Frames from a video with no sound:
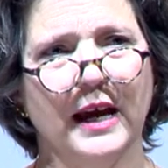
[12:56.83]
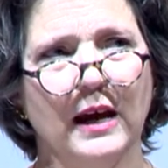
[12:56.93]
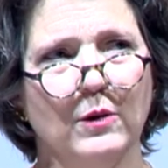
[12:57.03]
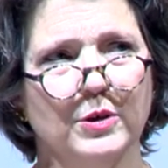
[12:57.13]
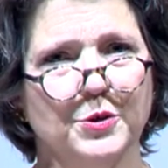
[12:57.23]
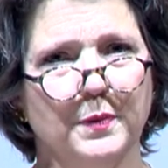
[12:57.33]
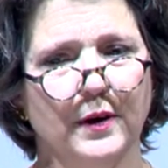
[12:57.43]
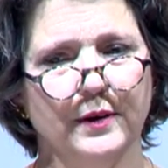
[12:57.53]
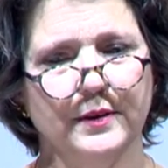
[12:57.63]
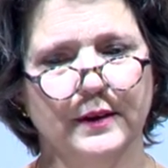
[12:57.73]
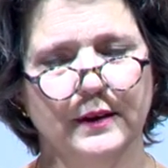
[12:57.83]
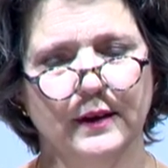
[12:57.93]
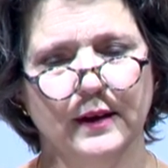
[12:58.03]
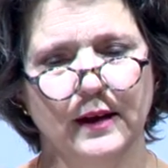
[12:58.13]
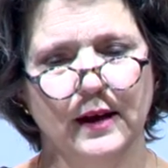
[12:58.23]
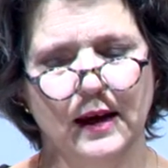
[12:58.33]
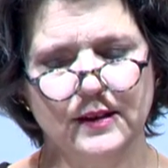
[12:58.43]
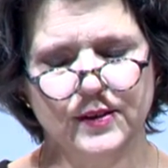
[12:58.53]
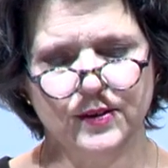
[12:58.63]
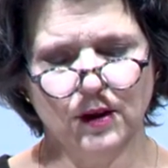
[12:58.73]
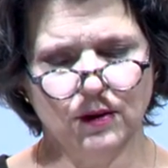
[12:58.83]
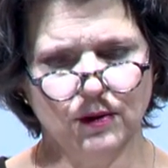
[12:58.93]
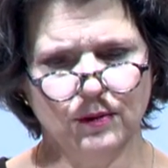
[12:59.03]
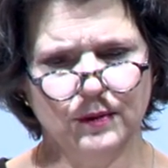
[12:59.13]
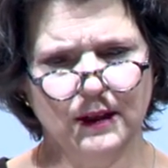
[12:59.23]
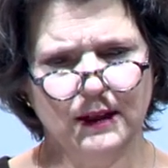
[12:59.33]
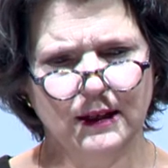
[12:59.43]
anguish part. So